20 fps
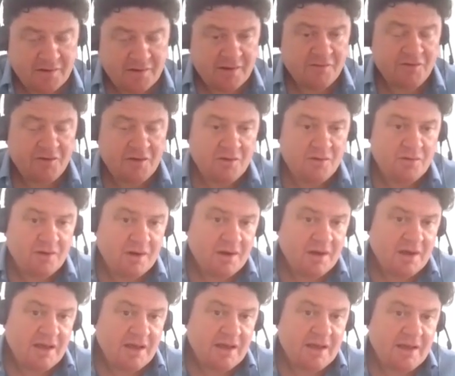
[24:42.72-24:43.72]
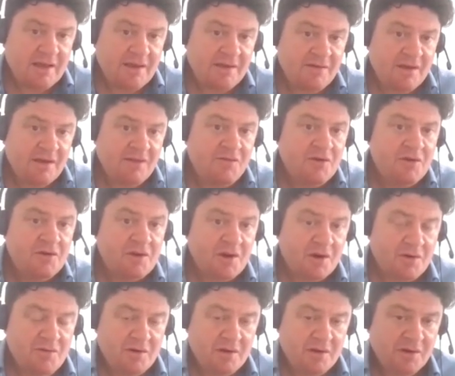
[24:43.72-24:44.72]
if you if you
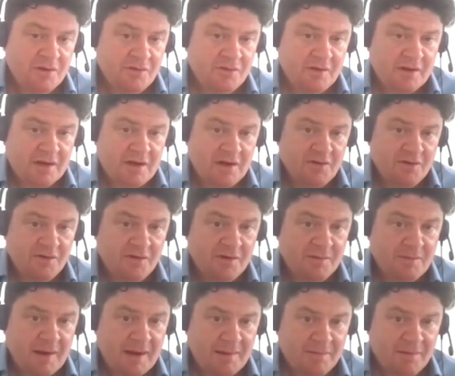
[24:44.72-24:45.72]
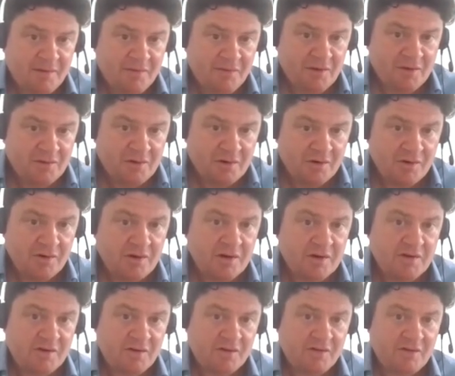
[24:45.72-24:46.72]
don't use the currency map, if you look
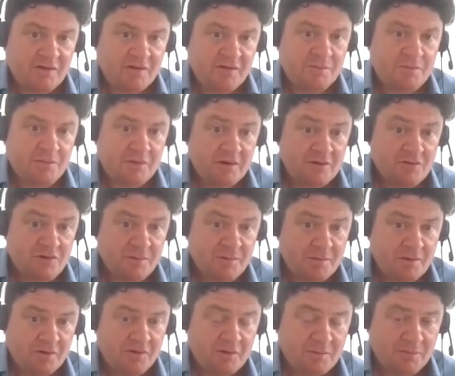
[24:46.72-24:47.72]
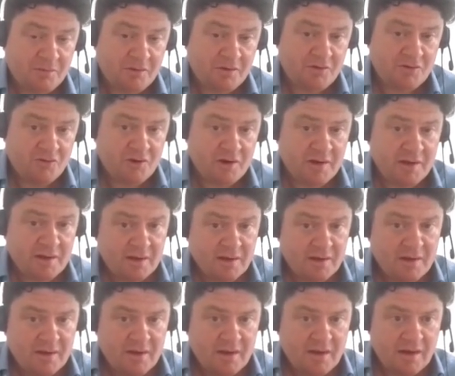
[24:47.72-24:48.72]
at just a subsidiary by subsidiary
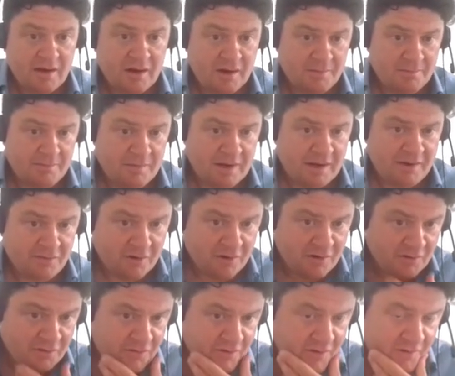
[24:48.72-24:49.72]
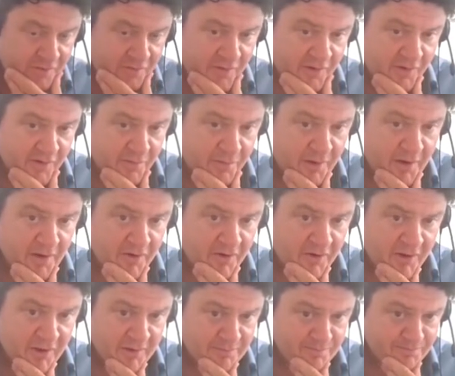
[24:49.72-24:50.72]
level of
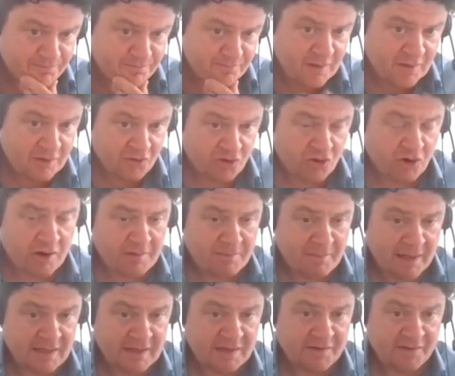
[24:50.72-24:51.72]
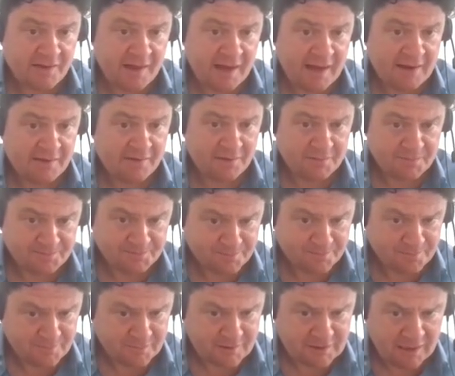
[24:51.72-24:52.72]
exposure and try and manage that,
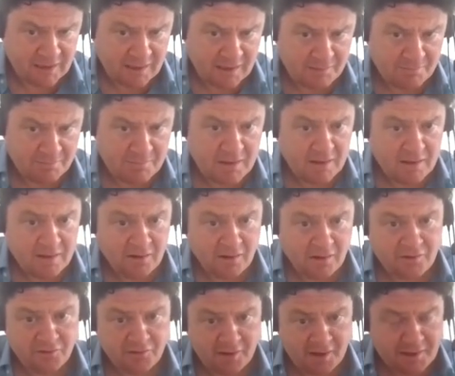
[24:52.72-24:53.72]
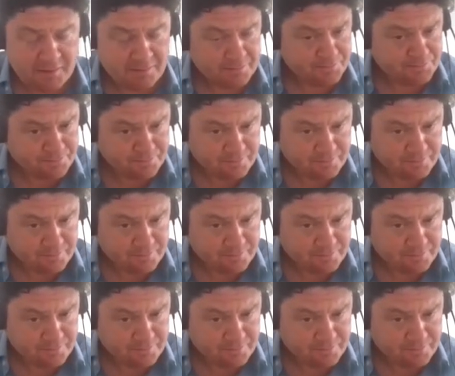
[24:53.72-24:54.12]
like I say,